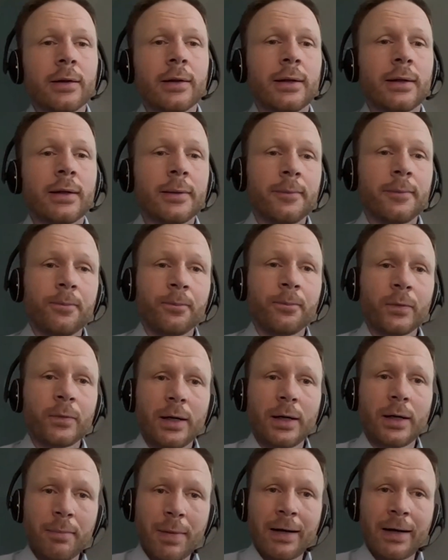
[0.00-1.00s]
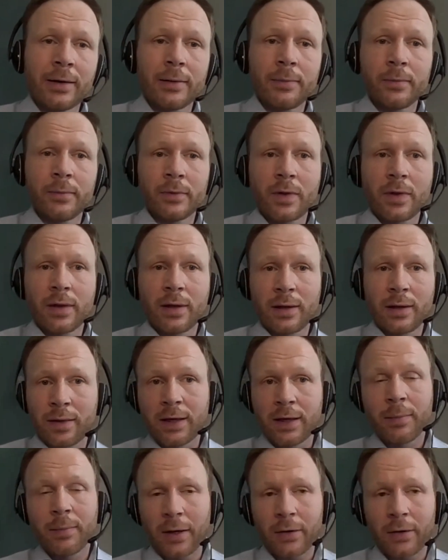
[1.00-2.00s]

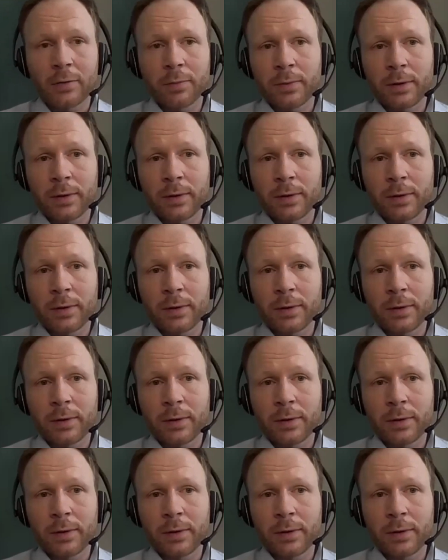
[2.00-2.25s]
the amount